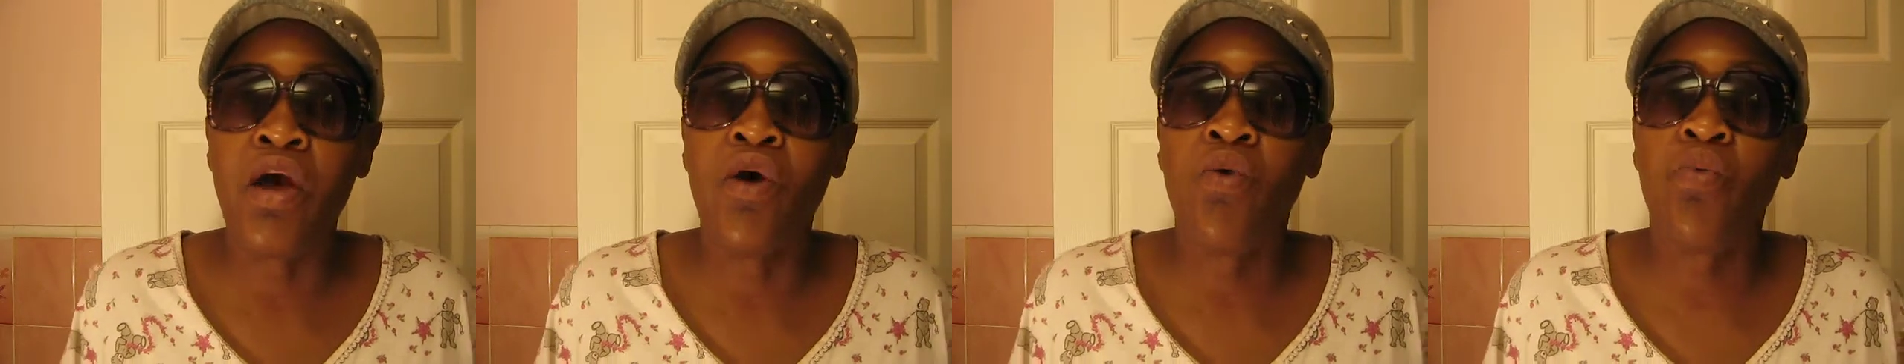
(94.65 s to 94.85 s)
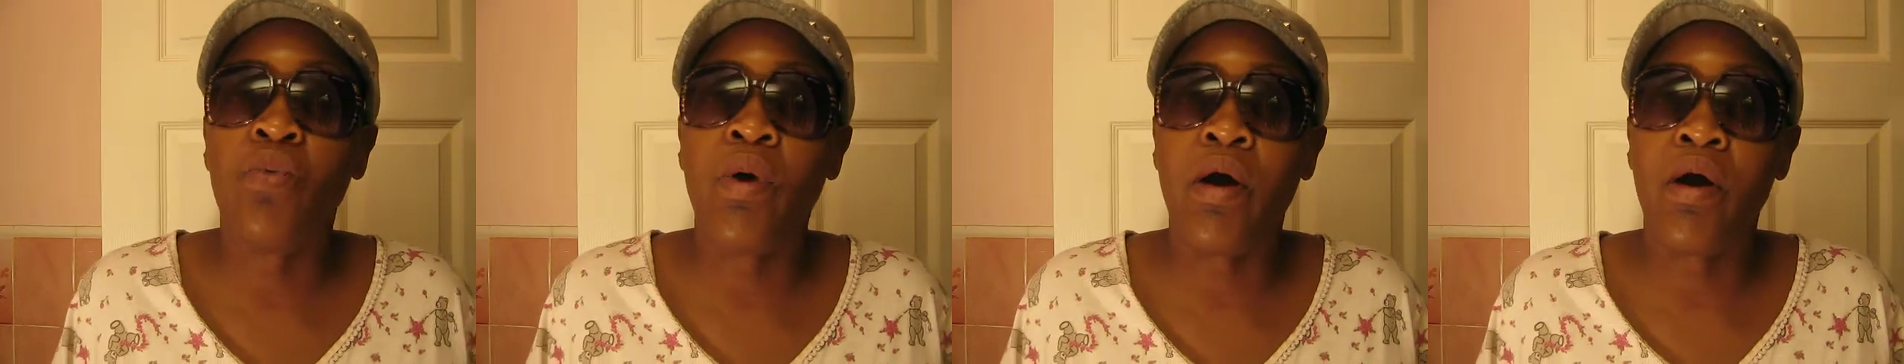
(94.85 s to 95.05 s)

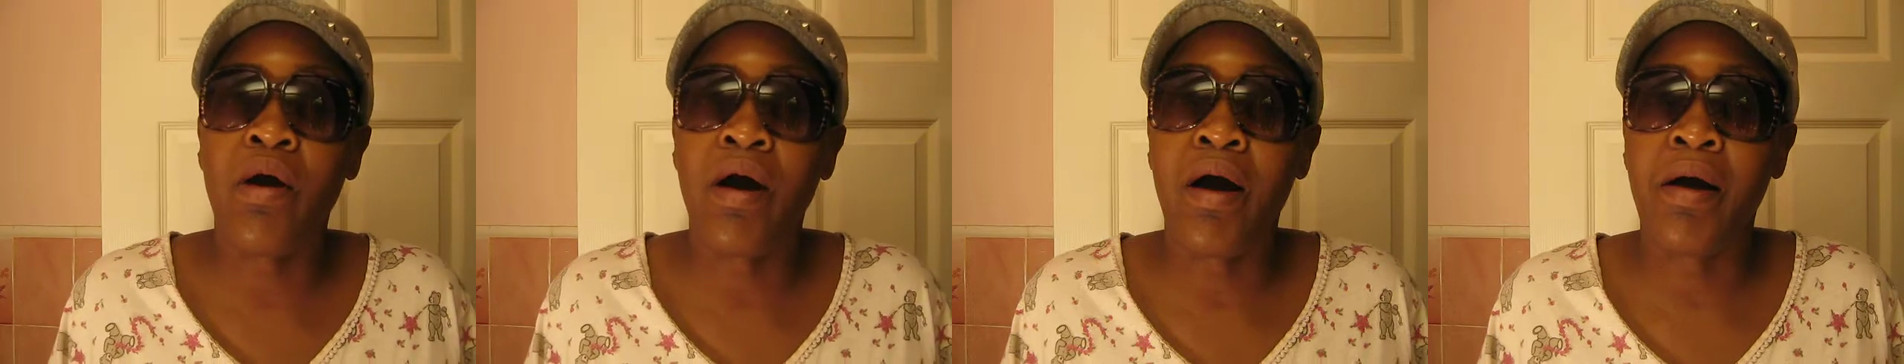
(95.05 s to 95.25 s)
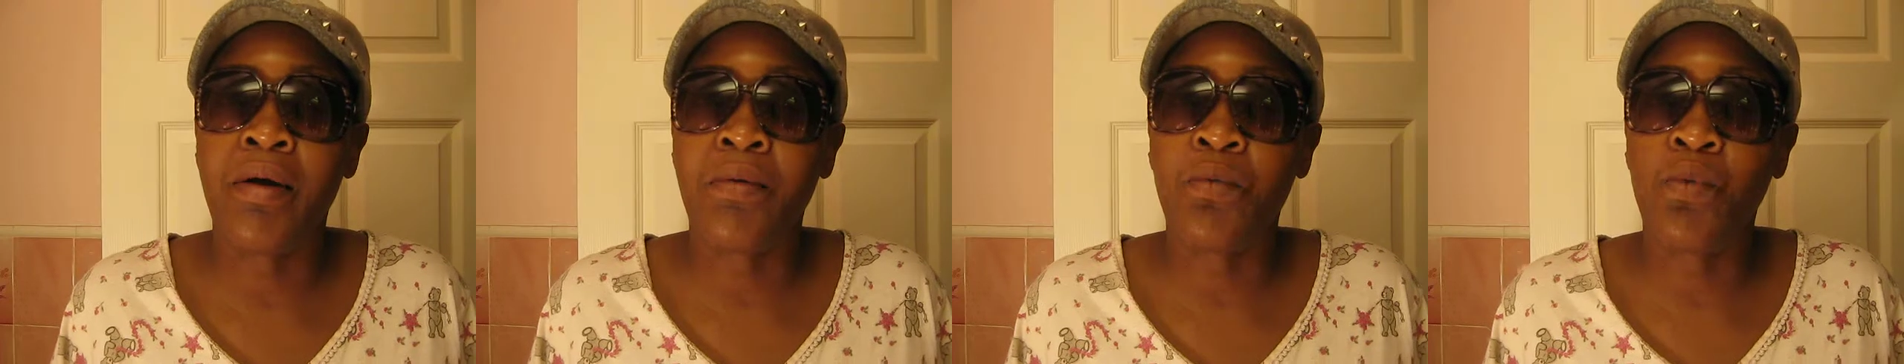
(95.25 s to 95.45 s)
where
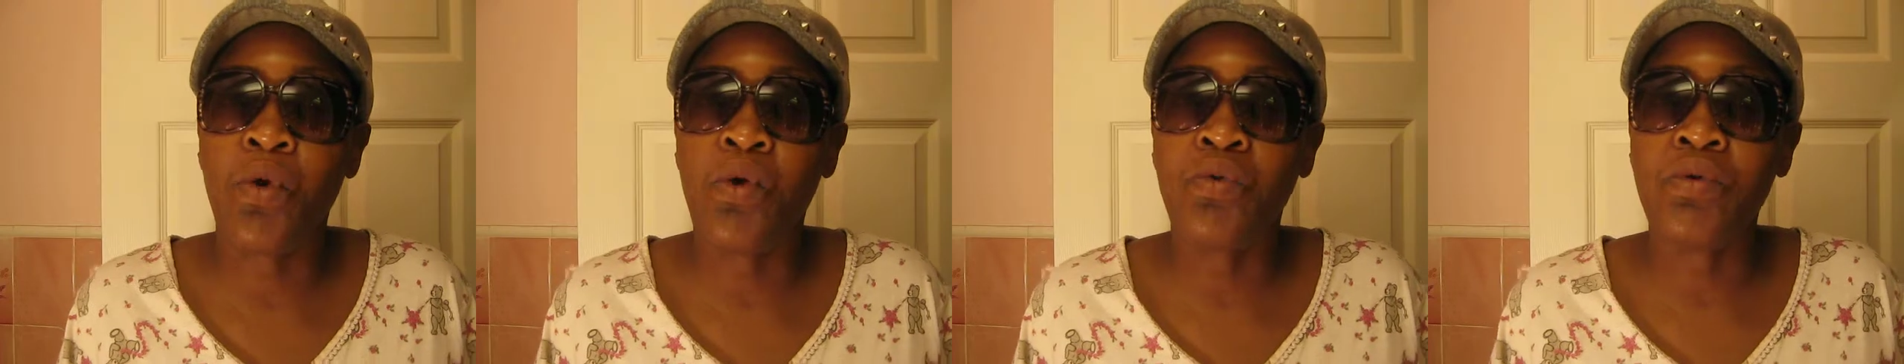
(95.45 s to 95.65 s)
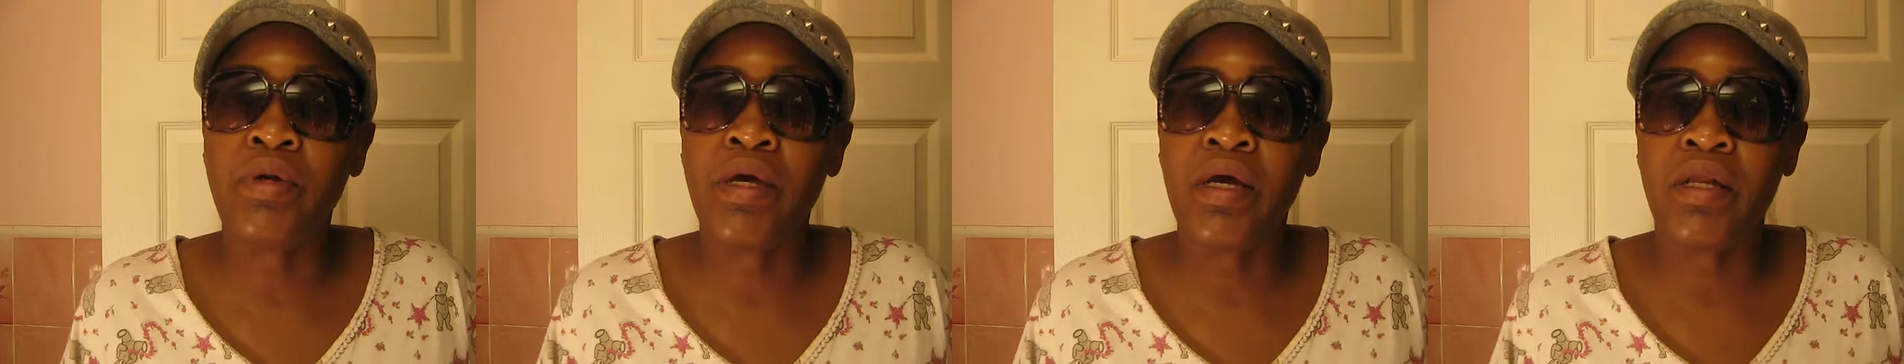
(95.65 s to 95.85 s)
I
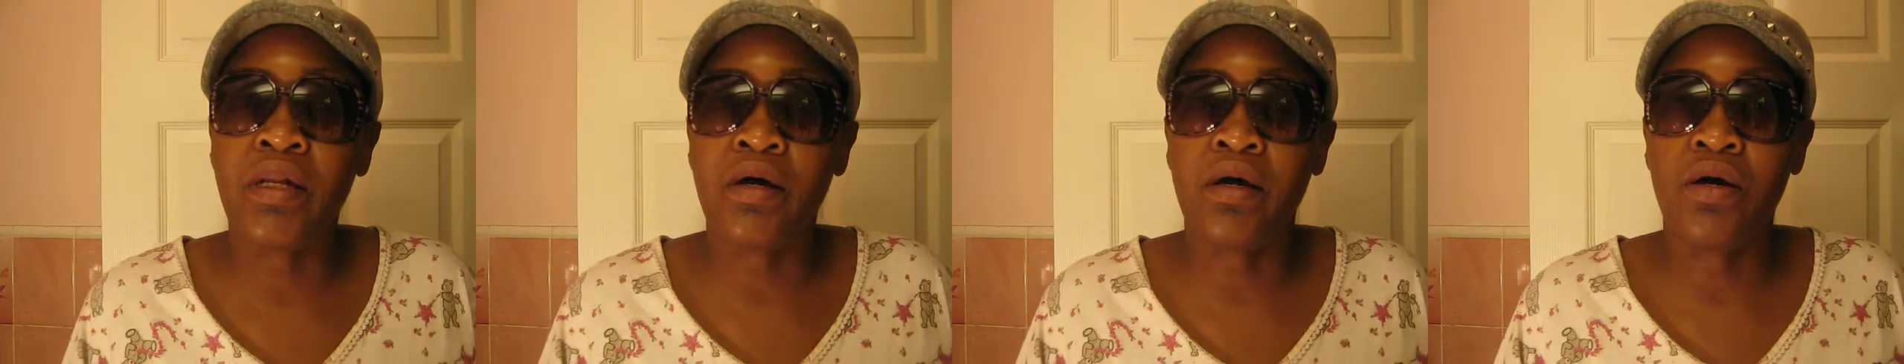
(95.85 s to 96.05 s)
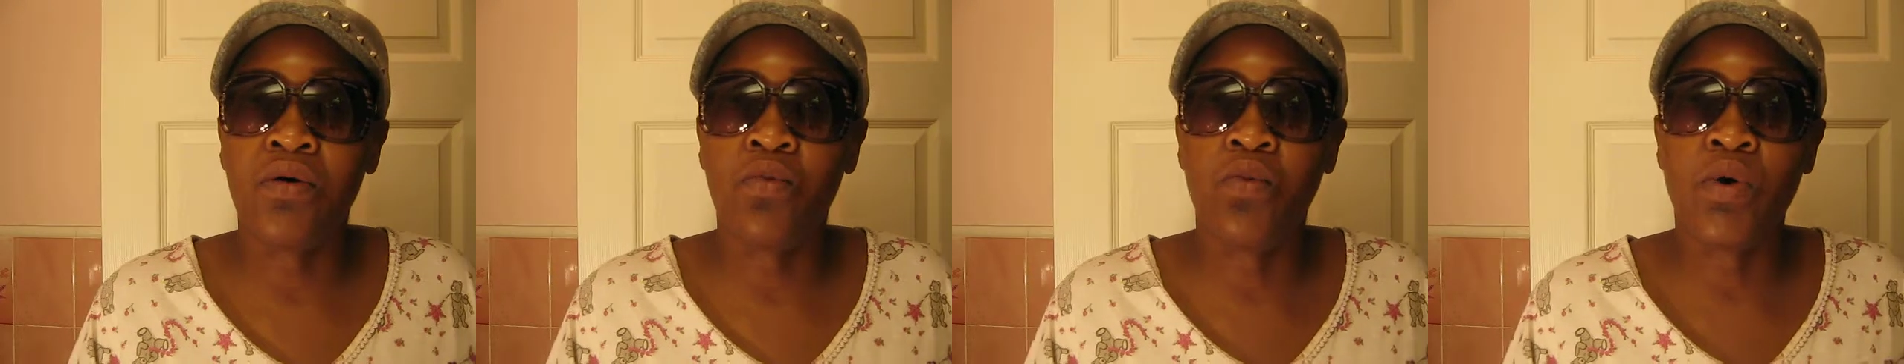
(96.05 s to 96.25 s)
won't
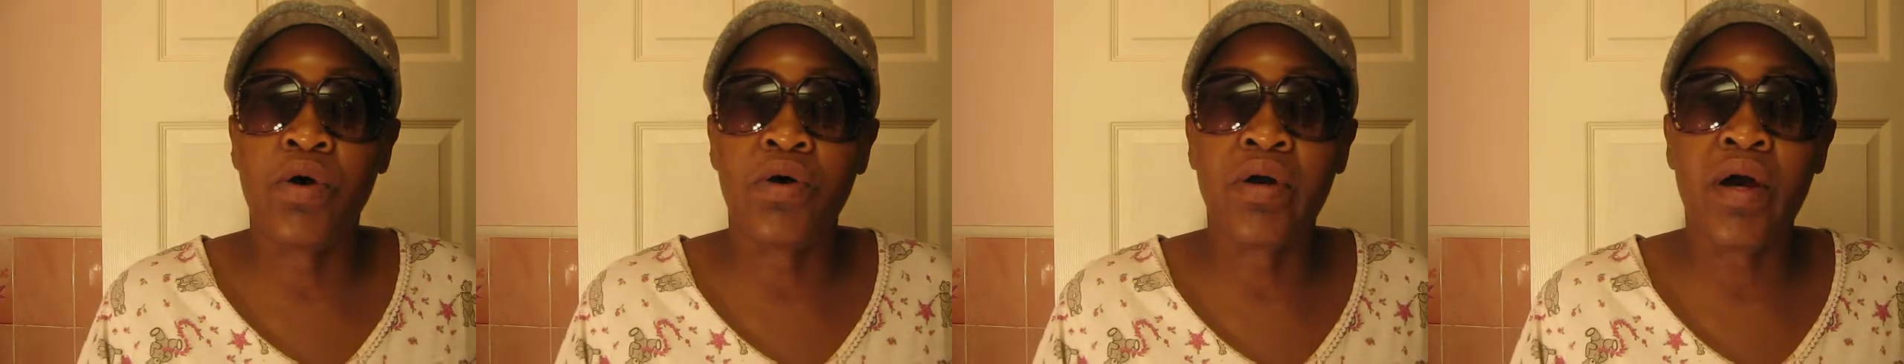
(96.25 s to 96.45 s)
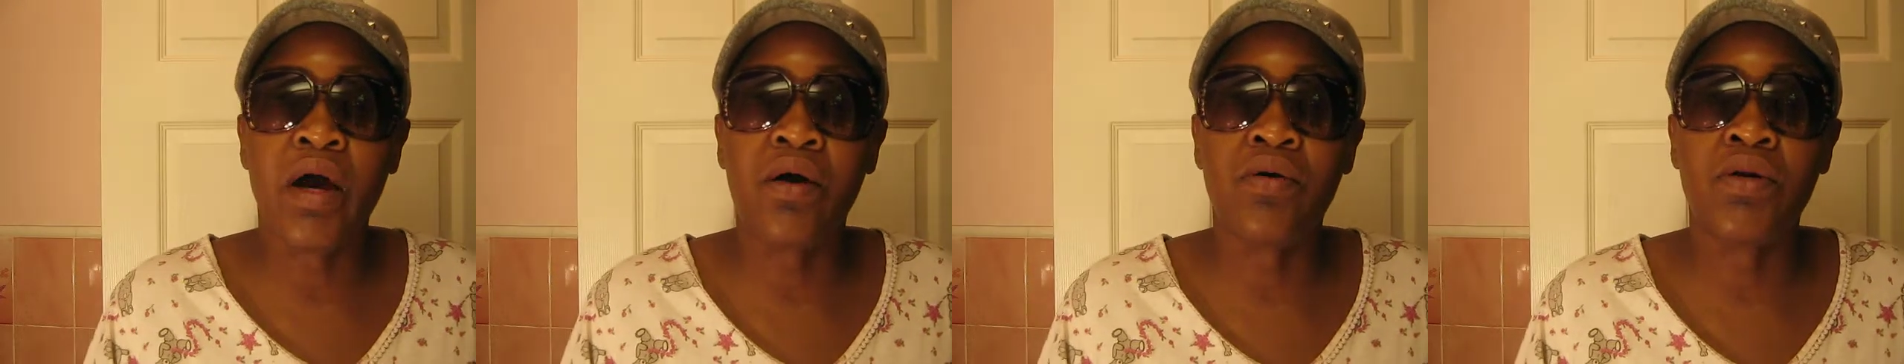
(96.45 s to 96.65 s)
get a
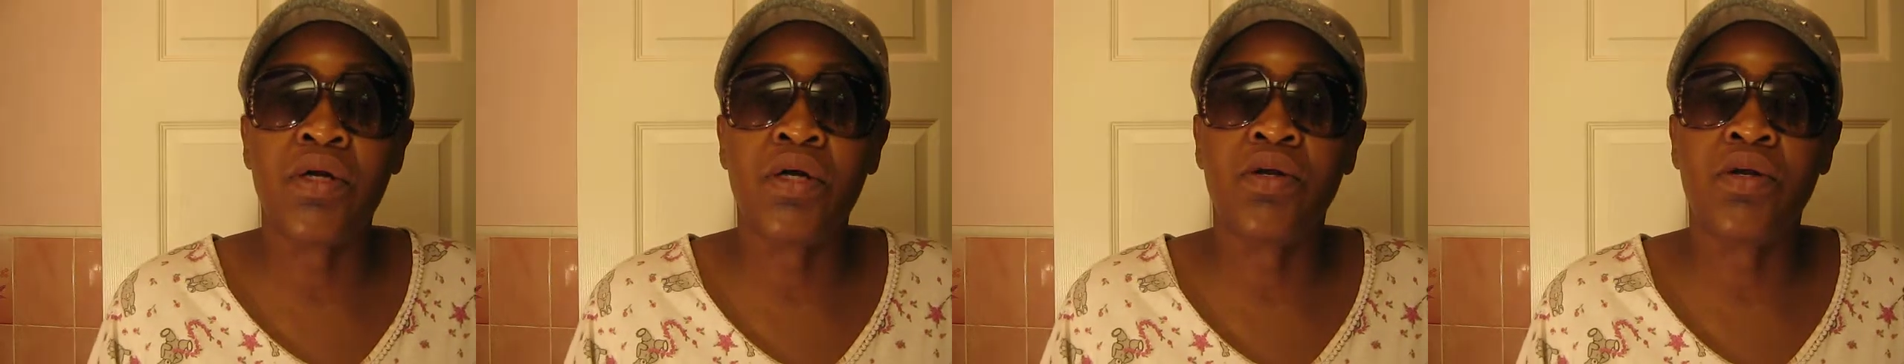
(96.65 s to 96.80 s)
workout